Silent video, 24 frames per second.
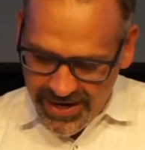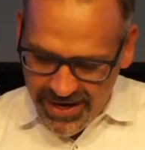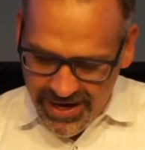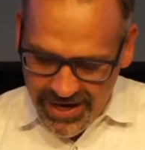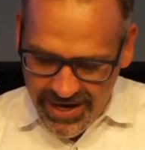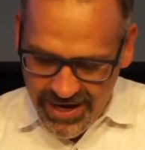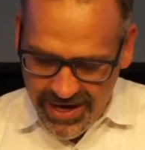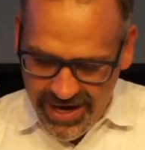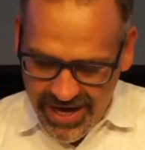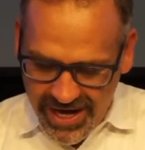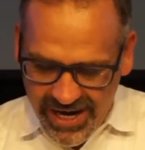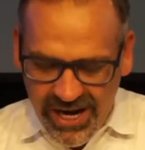
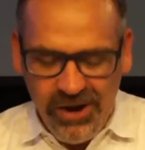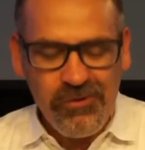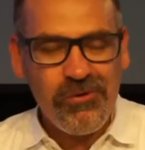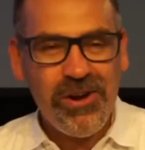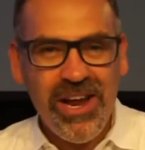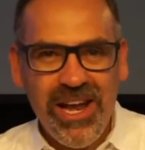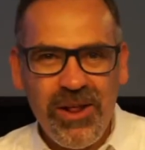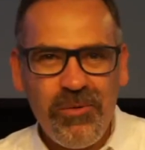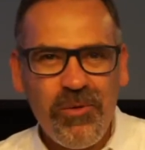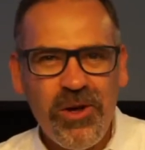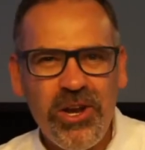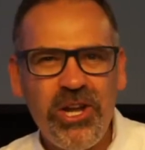And I
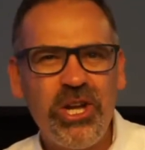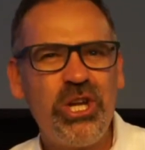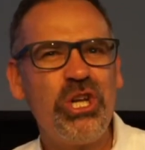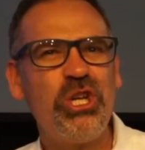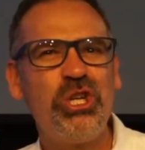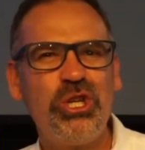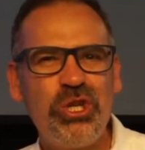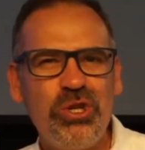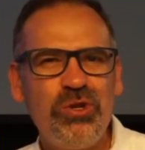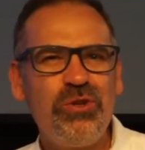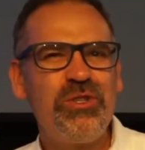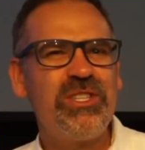really wanted to
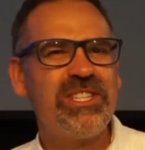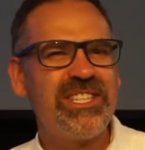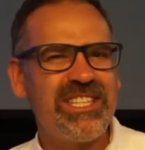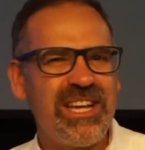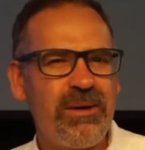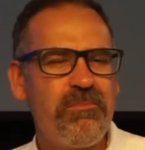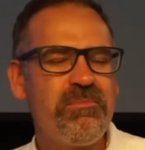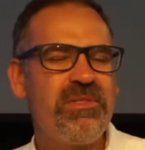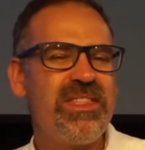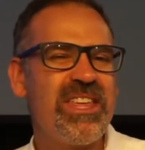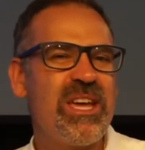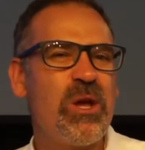do
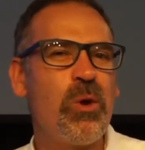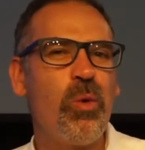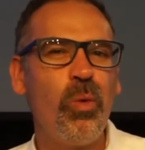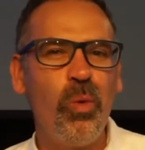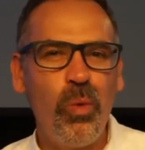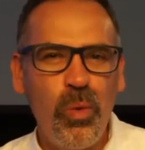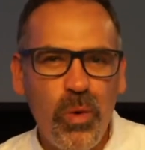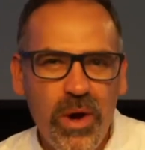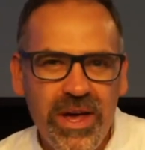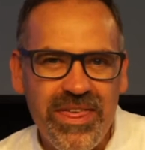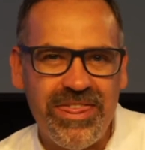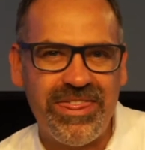
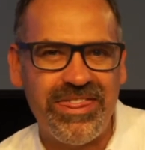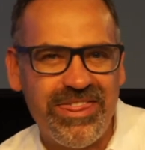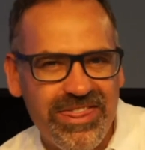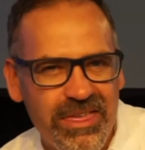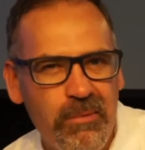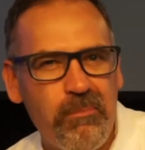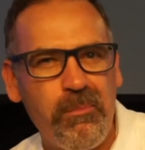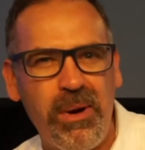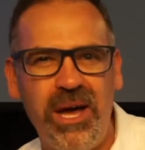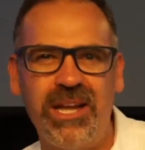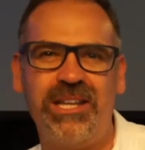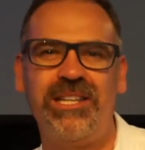something
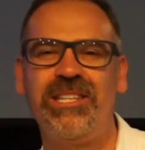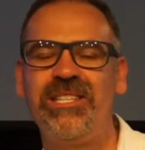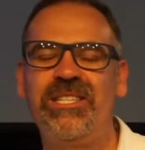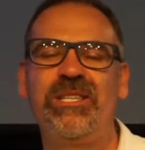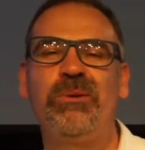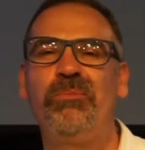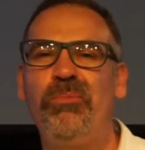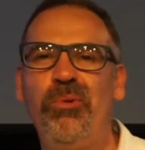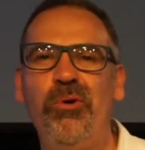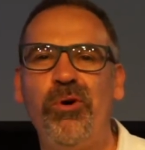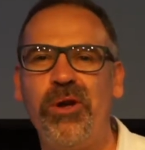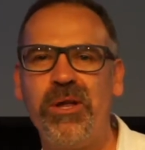with my
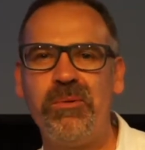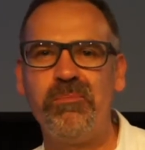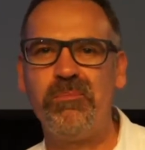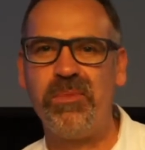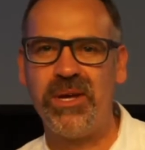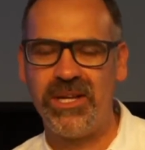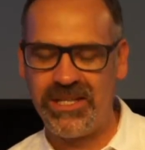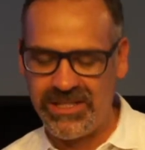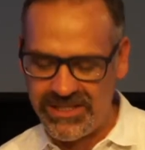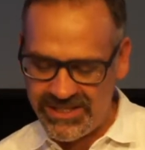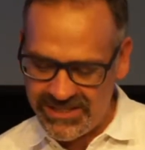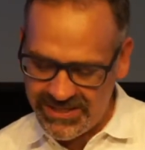
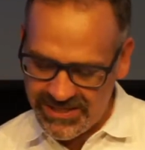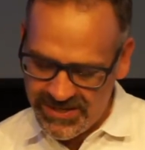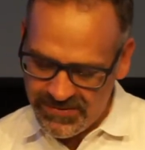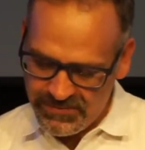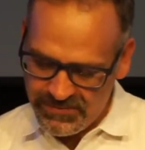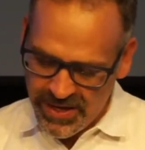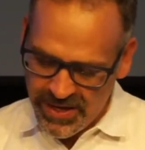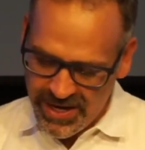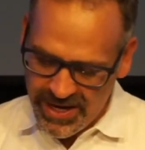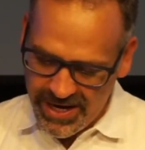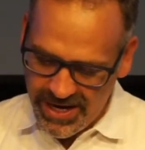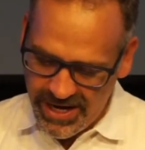disappointment.
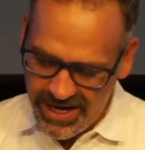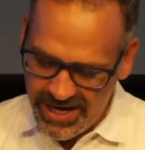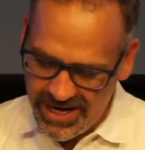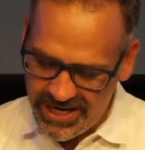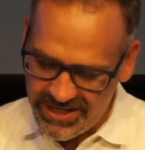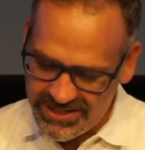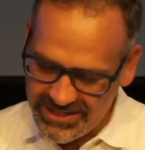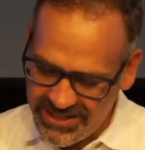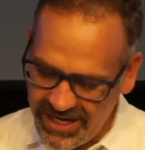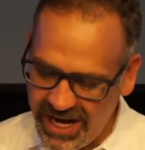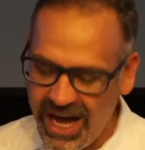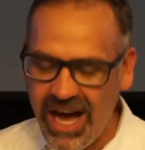
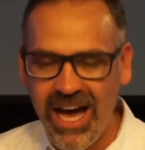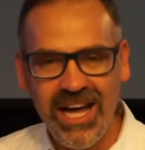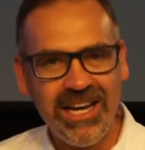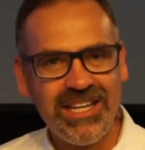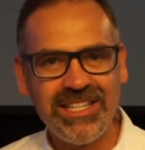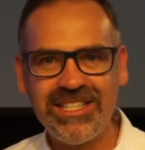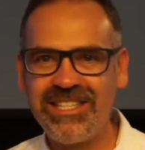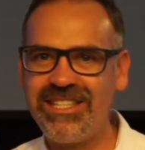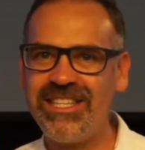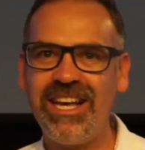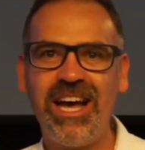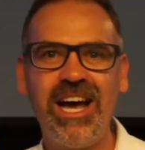So I
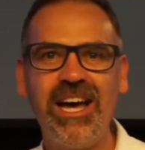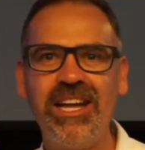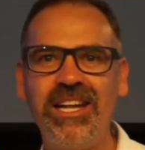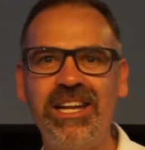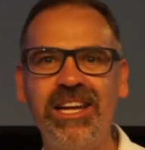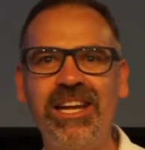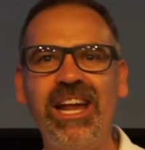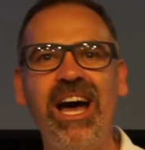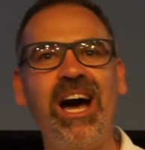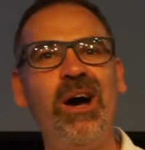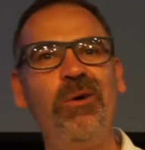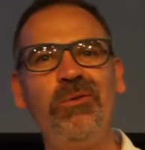
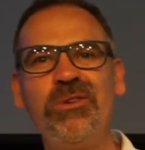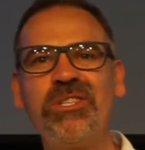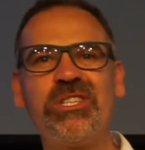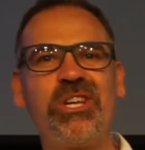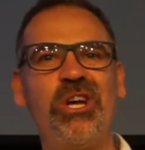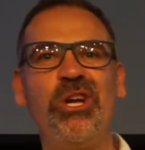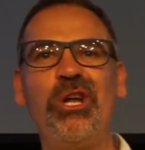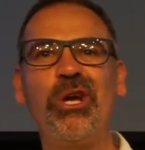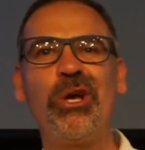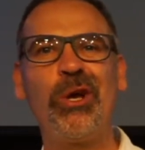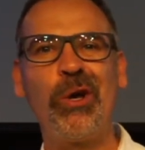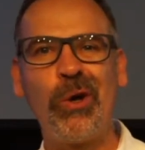decided I was
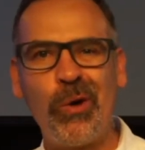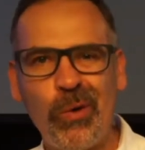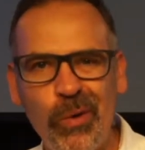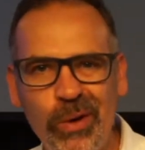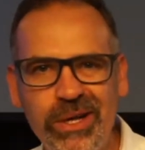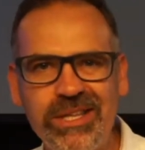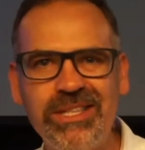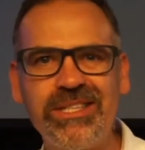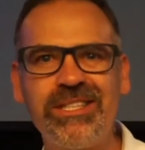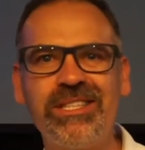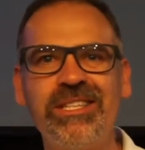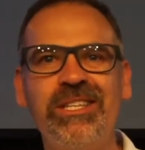going to
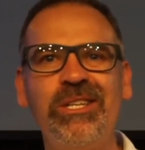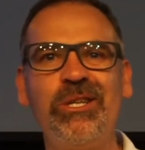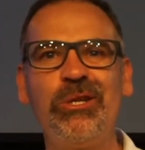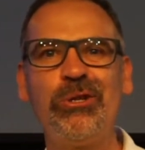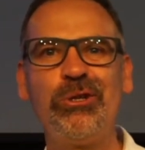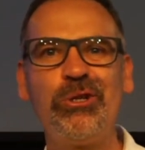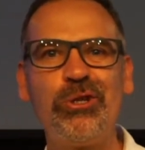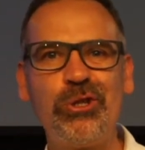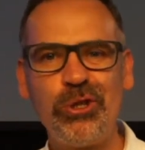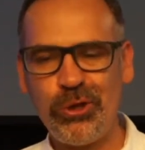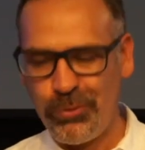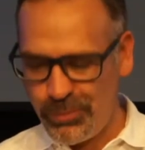quit
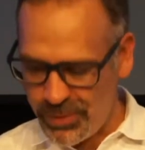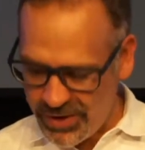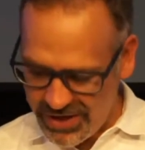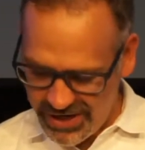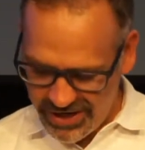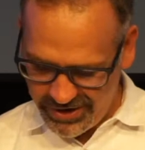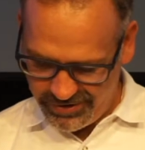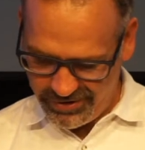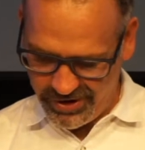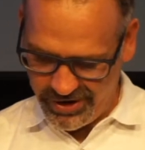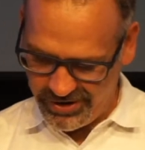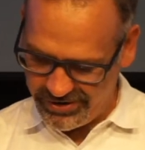
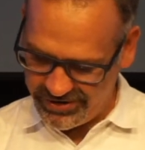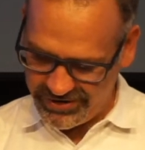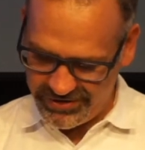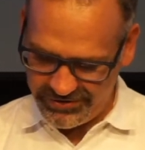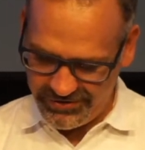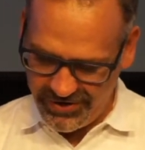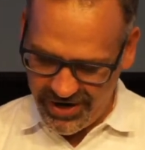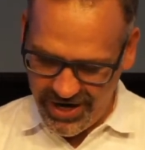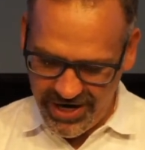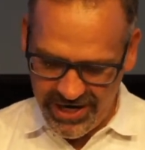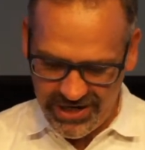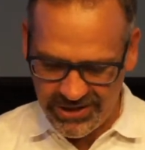superheroes,
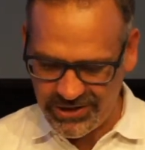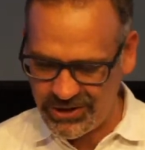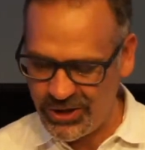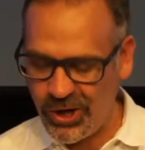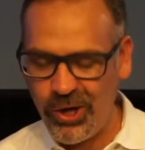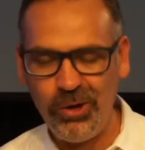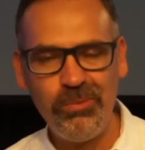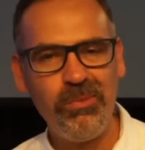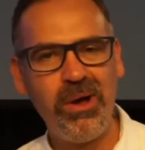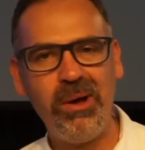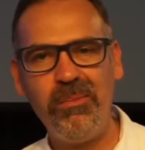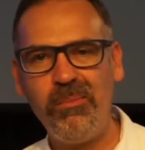right? I
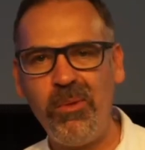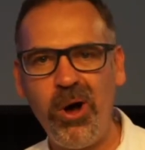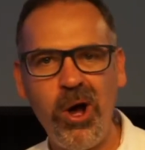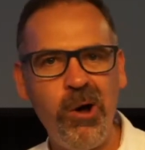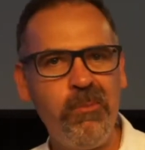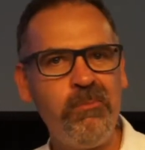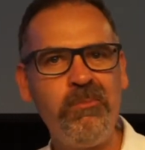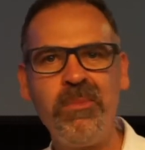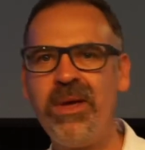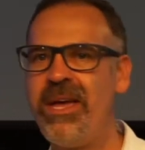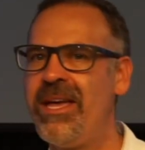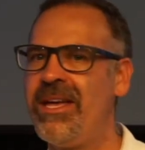told my
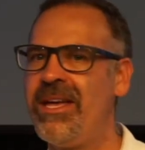mom,